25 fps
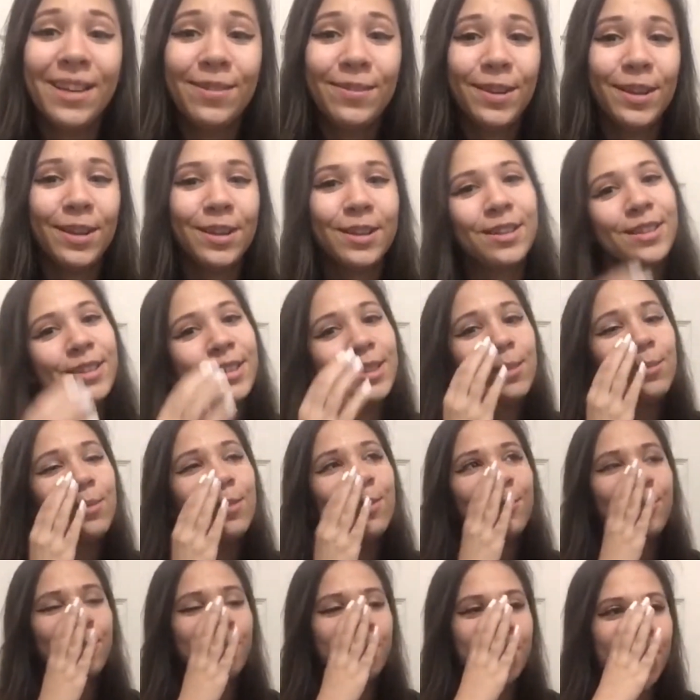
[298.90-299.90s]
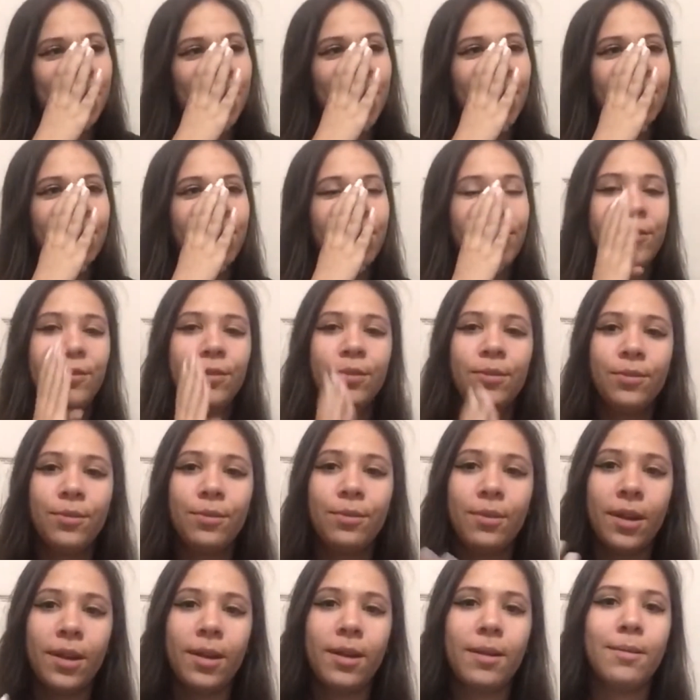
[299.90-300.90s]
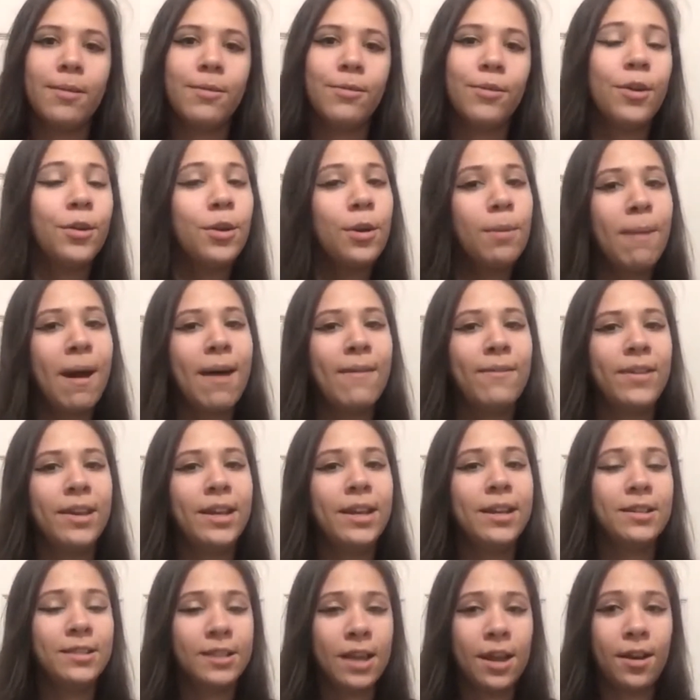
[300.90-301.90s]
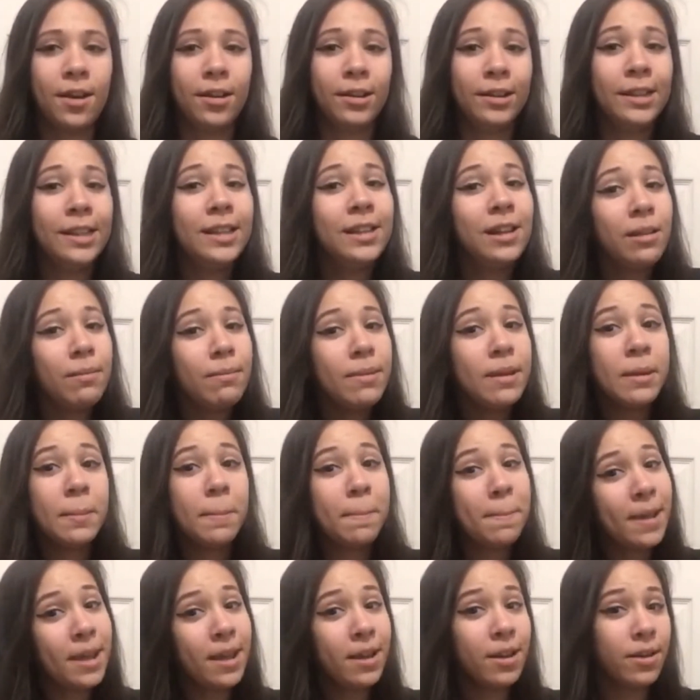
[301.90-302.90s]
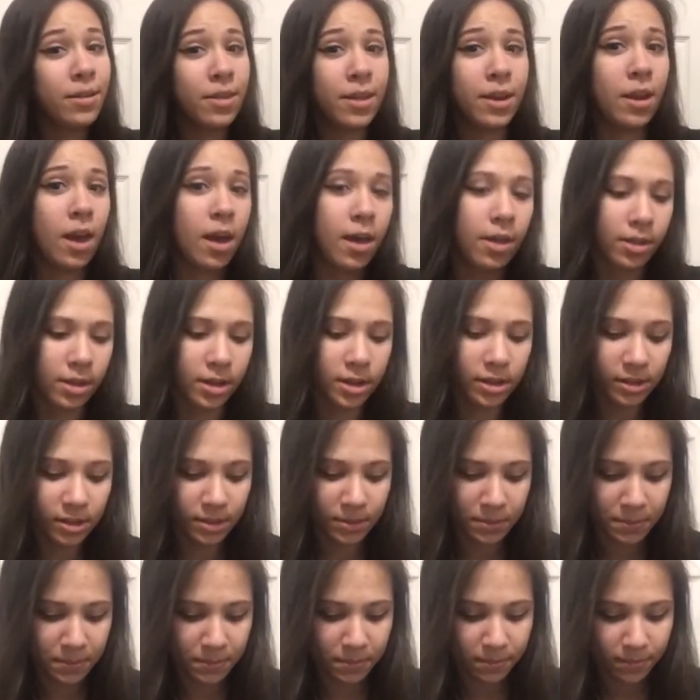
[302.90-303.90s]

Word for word: if you're somewhat familiar with um, Funko Pop figures that are a little bit bigger than others,